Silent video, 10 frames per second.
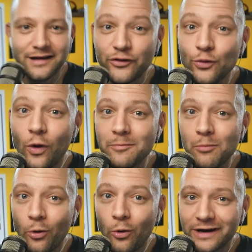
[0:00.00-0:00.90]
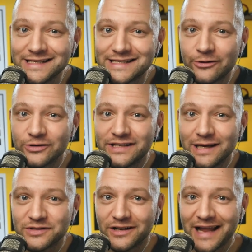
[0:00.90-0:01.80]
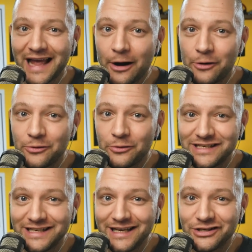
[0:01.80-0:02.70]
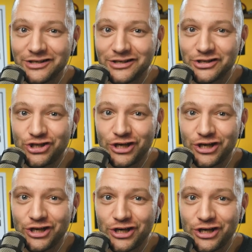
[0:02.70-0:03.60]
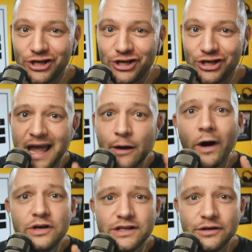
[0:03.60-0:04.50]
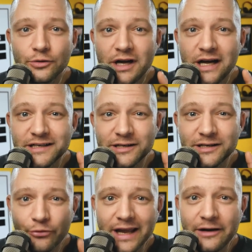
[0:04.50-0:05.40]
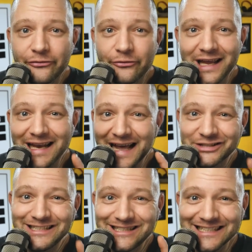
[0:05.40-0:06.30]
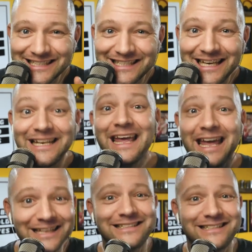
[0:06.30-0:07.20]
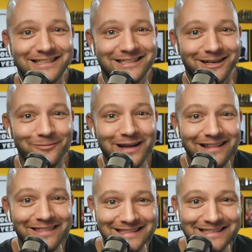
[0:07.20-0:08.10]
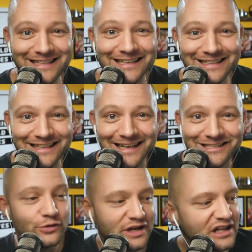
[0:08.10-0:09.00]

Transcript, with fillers: If you want more insider tips on how to get done and what you can do to break free and actually succeed in a system that's stacked against you.